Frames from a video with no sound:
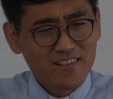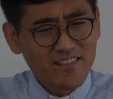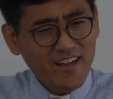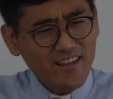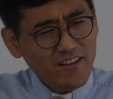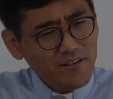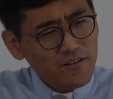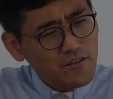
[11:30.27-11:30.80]

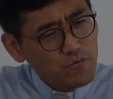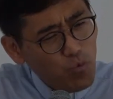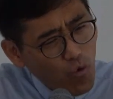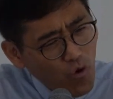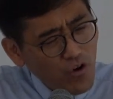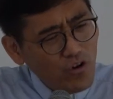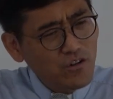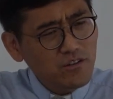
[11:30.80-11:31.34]
That
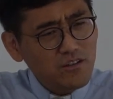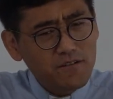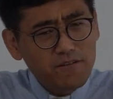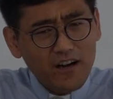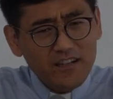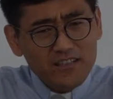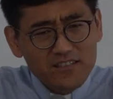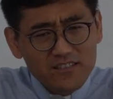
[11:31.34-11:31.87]
wall of
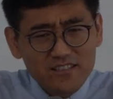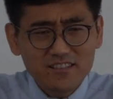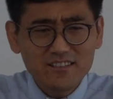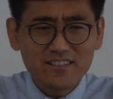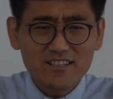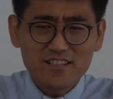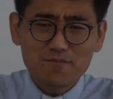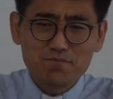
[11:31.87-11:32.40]

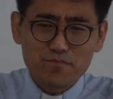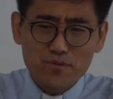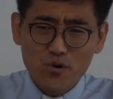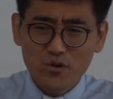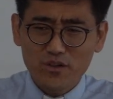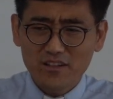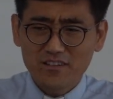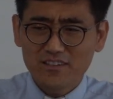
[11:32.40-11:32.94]
hostility is
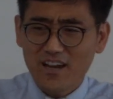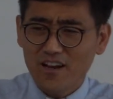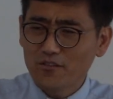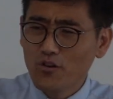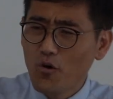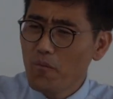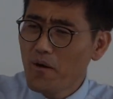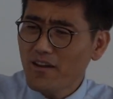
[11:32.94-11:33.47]
broken now.
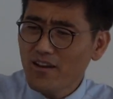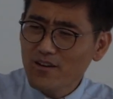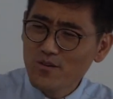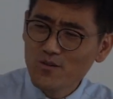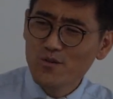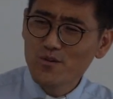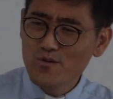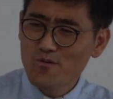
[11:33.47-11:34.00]
No matter
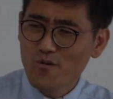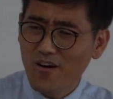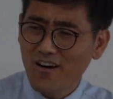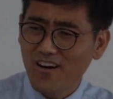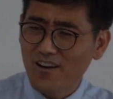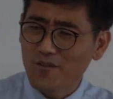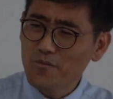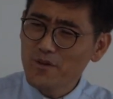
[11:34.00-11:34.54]
who you
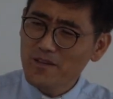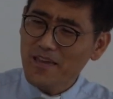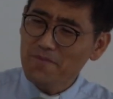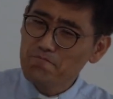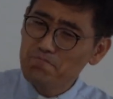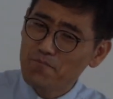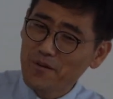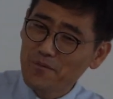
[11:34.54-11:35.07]
are, we
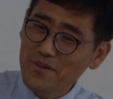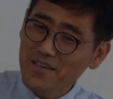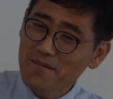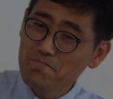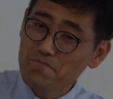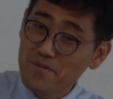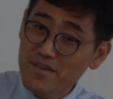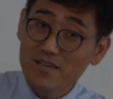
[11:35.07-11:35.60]

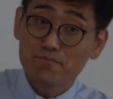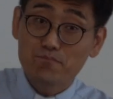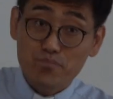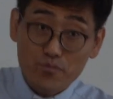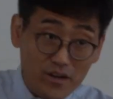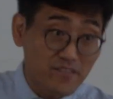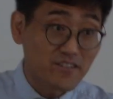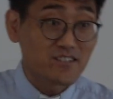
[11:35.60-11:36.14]
can be
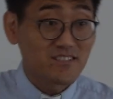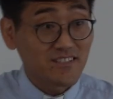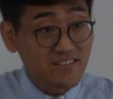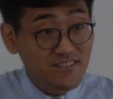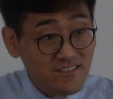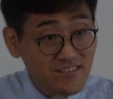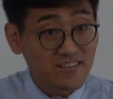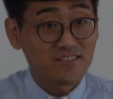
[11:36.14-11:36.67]
brothers
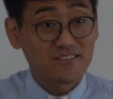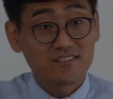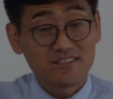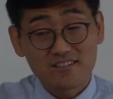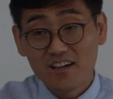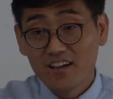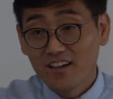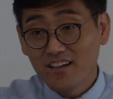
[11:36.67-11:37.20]
and
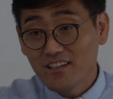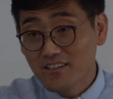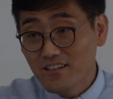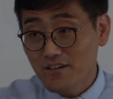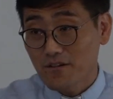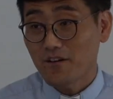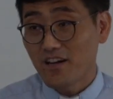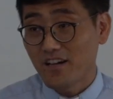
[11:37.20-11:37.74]
sisters in
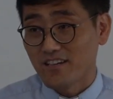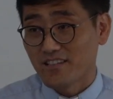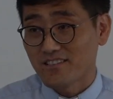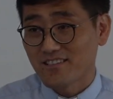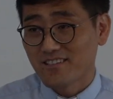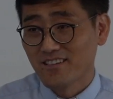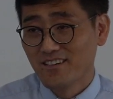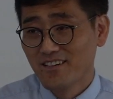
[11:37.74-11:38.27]

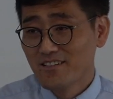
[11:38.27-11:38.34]
Christ.